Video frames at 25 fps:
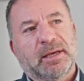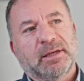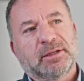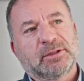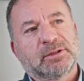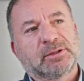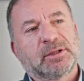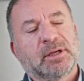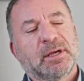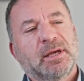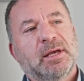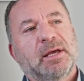
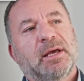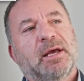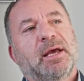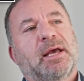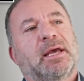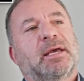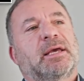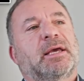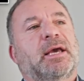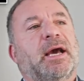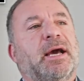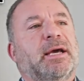is
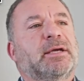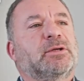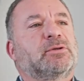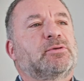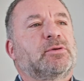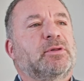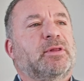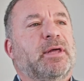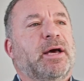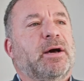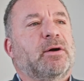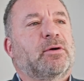engaged
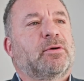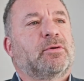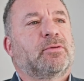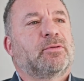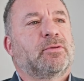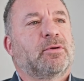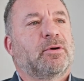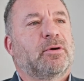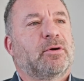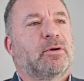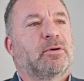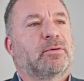with that or
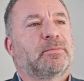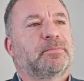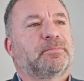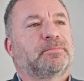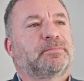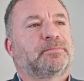not?